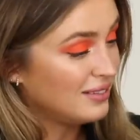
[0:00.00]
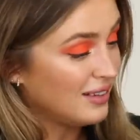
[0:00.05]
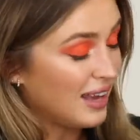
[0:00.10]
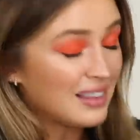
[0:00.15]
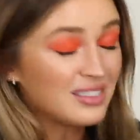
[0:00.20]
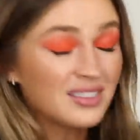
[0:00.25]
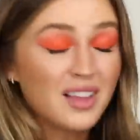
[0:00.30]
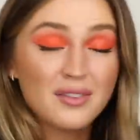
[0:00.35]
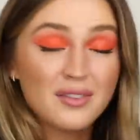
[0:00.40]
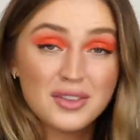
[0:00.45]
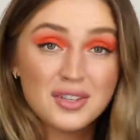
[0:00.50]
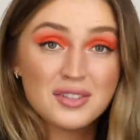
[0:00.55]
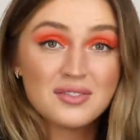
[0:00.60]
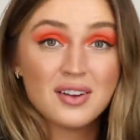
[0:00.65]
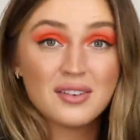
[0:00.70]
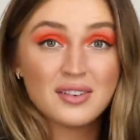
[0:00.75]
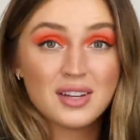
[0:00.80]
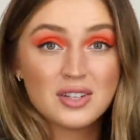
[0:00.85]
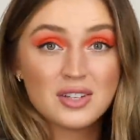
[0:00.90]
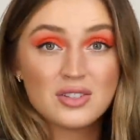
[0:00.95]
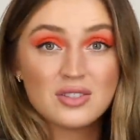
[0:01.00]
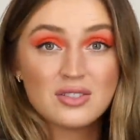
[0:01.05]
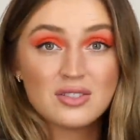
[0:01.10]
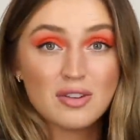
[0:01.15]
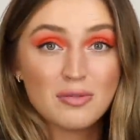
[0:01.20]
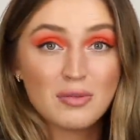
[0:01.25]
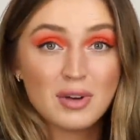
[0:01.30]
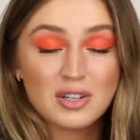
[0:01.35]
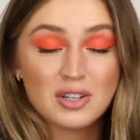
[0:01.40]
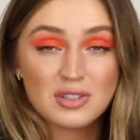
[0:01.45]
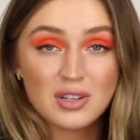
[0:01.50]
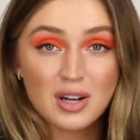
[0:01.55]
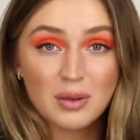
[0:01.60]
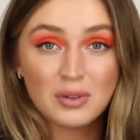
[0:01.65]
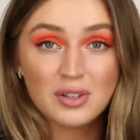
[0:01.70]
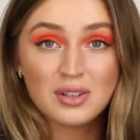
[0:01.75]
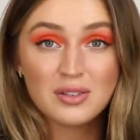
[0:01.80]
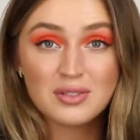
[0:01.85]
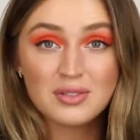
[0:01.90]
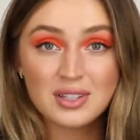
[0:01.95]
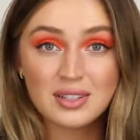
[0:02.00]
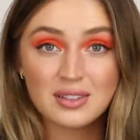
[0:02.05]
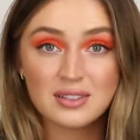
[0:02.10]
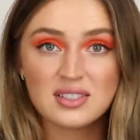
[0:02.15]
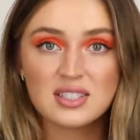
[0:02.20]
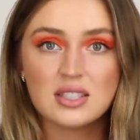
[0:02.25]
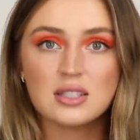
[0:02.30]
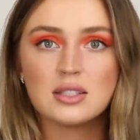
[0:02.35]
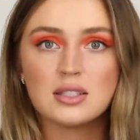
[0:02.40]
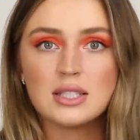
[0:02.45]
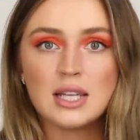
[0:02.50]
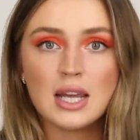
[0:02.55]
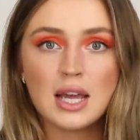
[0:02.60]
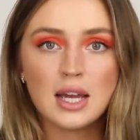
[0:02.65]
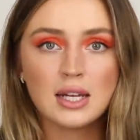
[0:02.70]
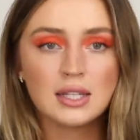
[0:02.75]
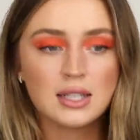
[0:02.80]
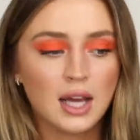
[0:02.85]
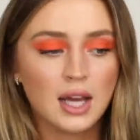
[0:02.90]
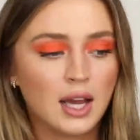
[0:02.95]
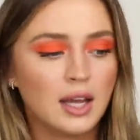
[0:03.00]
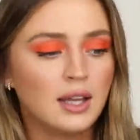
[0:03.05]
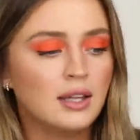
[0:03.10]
I love this foundation so much and I will use it until the day I die.